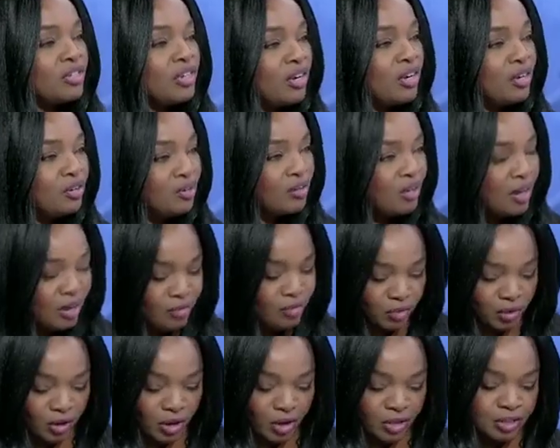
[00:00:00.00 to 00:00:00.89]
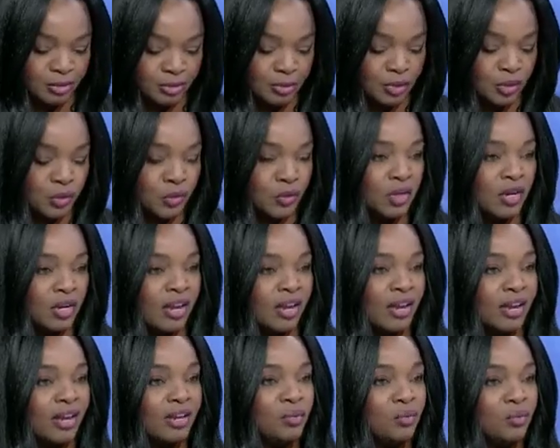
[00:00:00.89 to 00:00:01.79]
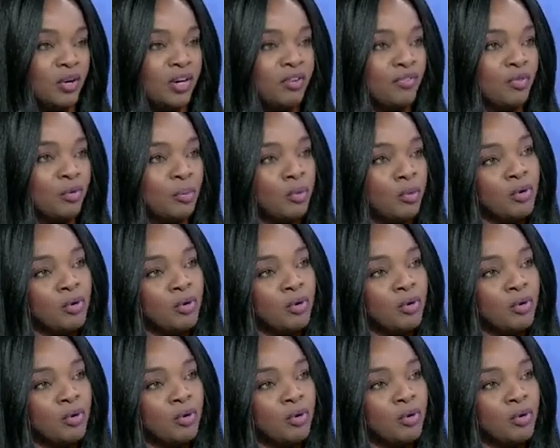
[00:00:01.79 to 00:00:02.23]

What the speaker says: now you have a hospital, and one of the